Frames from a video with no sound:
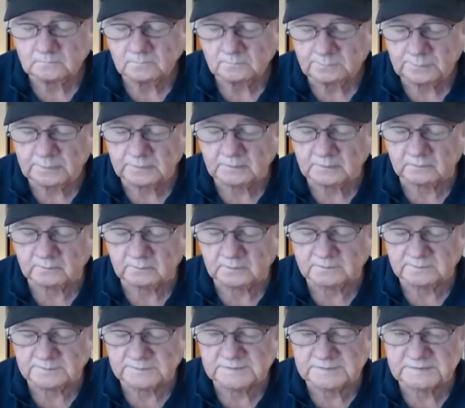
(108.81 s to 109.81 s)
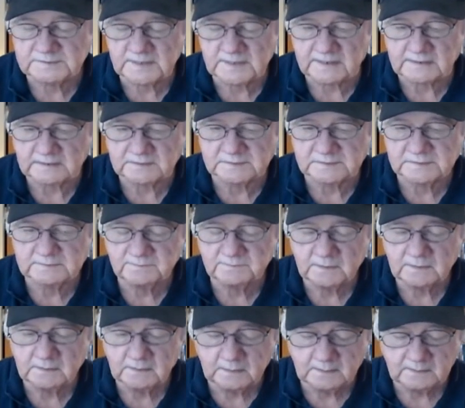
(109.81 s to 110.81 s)
pilgrim stakes.
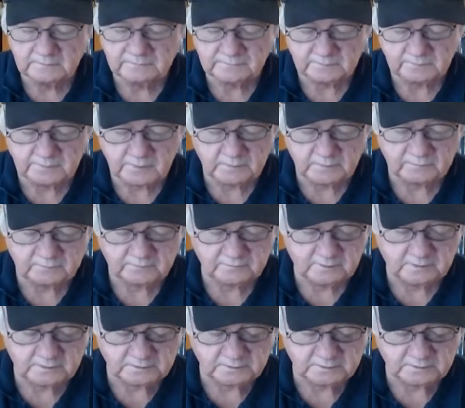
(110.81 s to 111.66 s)
Some bonus long